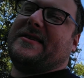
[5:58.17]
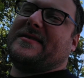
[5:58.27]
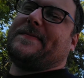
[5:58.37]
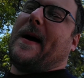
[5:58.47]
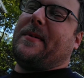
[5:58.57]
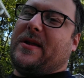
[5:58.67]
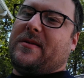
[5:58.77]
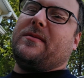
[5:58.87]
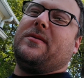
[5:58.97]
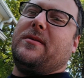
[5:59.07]
it's probably
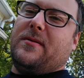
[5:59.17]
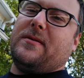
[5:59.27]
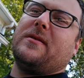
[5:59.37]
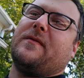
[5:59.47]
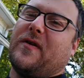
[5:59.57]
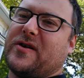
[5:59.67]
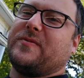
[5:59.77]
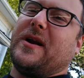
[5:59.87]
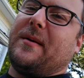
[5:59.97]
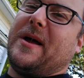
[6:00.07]
the first
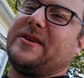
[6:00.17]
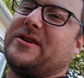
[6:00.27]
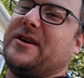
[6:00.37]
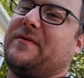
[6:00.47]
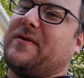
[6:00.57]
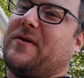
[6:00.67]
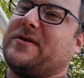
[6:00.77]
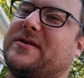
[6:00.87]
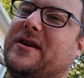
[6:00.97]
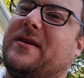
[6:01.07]
one I mentioned, of
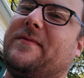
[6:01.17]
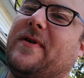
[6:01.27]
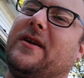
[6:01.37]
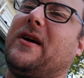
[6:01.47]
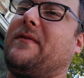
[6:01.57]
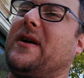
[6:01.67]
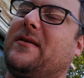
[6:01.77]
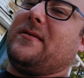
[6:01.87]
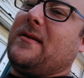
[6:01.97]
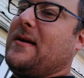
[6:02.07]
course, the
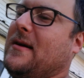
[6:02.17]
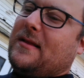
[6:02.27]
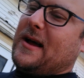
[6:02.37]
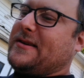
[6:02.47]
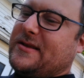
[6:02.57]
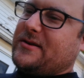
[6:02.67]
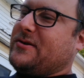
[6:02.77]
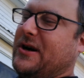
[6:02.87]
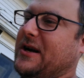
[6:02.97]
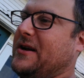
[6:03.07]
fun-loving, likes to
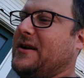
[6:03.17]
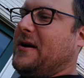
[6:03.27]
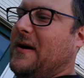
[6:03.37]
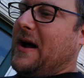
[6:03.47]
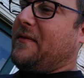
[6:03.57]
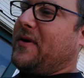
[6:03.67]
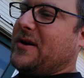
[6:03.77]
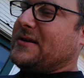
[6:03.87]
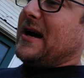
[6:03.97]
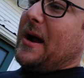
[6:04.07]
drink, have a
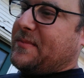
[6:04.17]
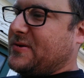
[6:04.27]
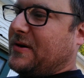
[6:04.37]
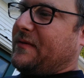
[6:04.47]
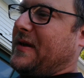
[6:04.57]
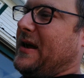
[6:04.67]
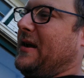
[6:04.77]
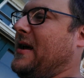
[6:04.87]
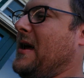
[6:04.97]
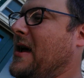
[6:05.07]
good time sort of thing.